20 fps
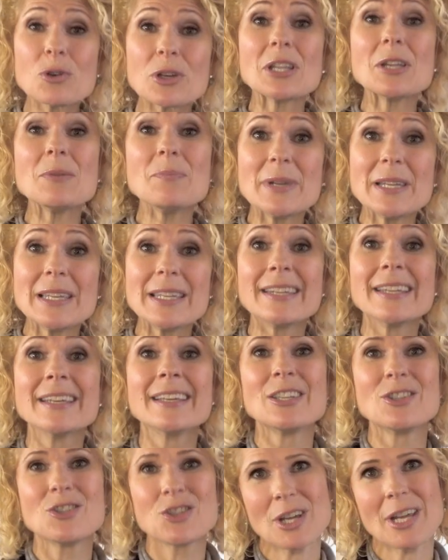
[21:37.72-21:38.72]
really been
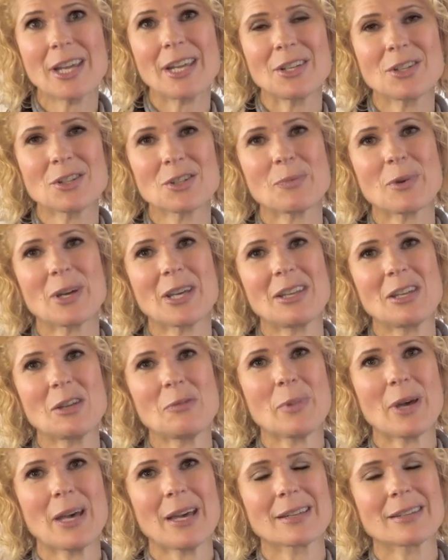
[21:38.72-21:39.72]
changed by the
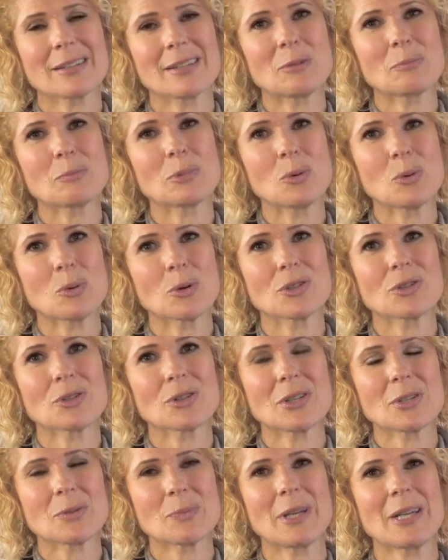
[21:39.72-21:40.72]
impact that Blue
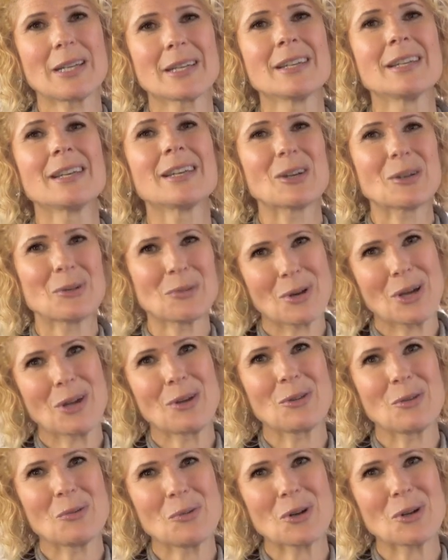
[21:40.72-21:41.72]
Orchard has made
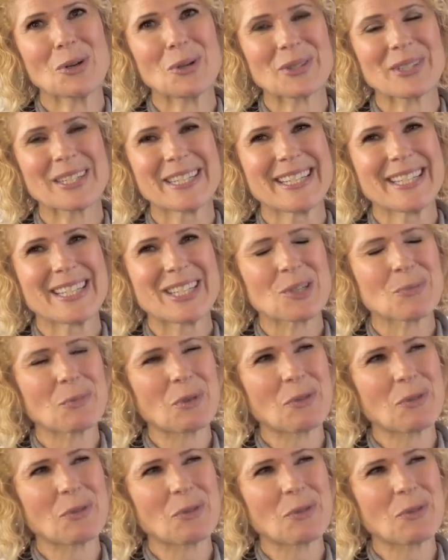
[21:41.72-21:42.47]
around the world. So,